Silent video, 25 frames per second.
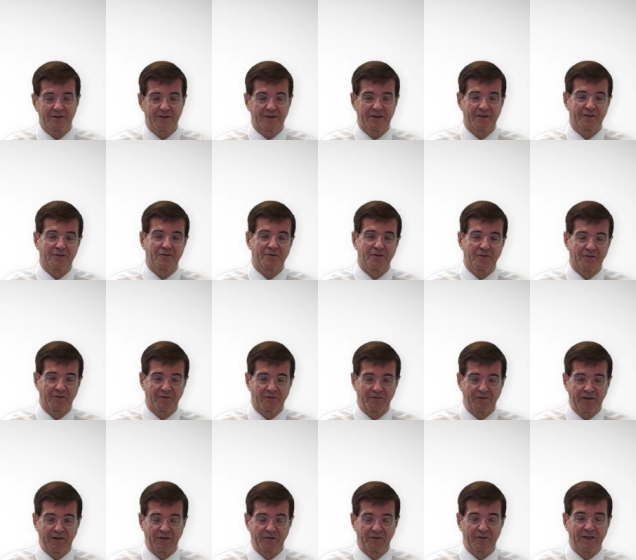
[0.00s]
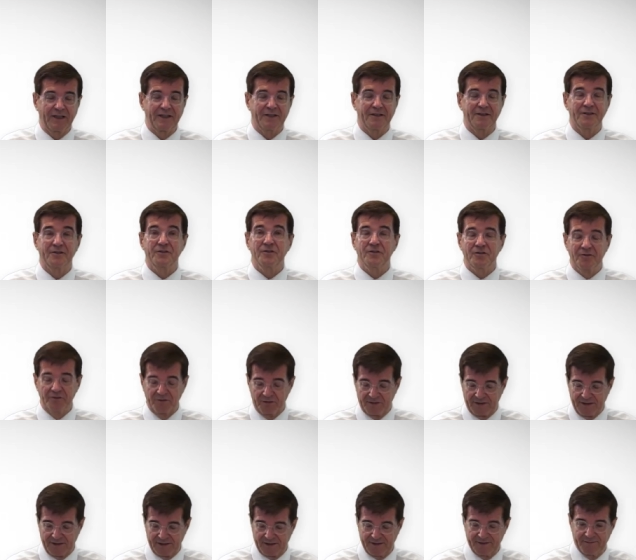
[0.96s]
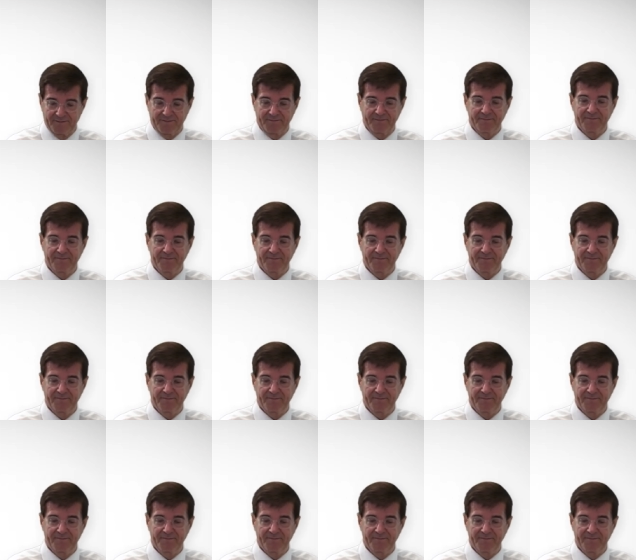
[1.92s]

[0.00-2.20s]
and configured to do this.